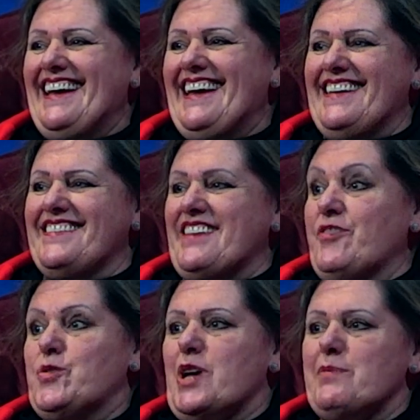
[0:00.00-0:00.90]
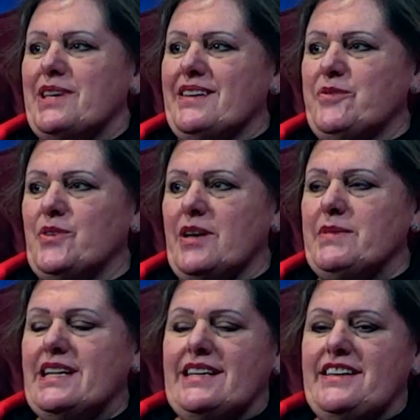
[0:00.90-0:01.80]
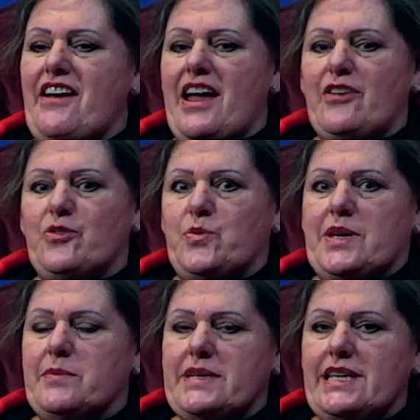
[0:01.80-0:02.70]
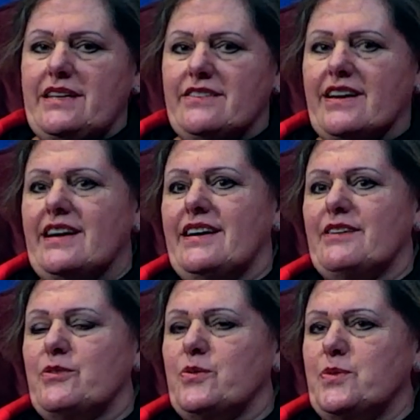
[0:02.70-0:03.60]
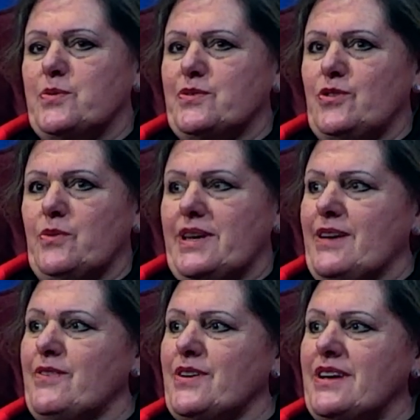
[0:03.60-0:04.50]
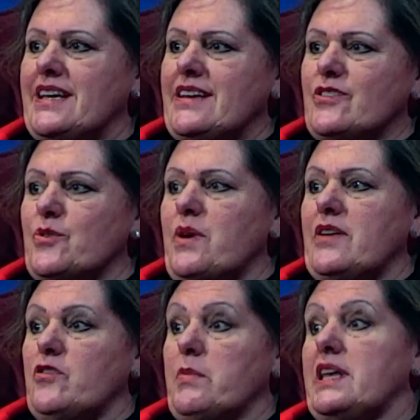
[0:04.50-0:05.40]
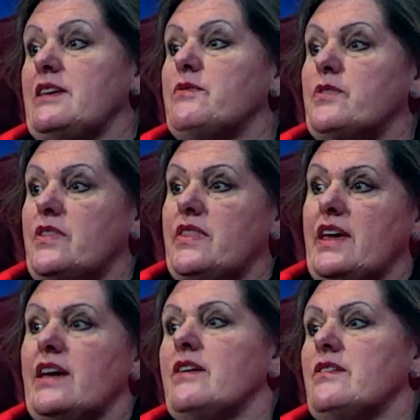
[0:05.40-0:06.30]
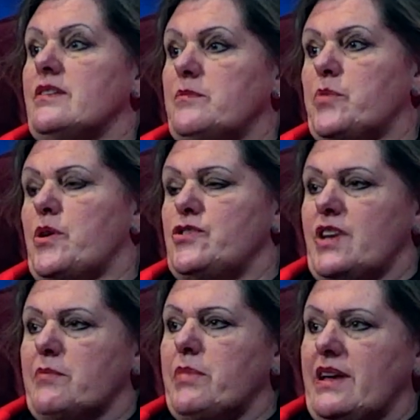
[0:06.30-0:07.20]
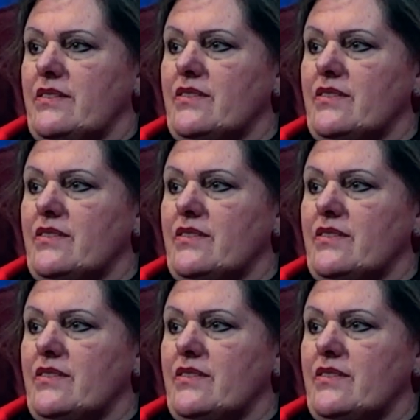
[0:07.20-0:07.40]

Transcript: And say, we'll come and clean your house, or we'll come and clean your car, or we'll do whatever to raise money for their project base.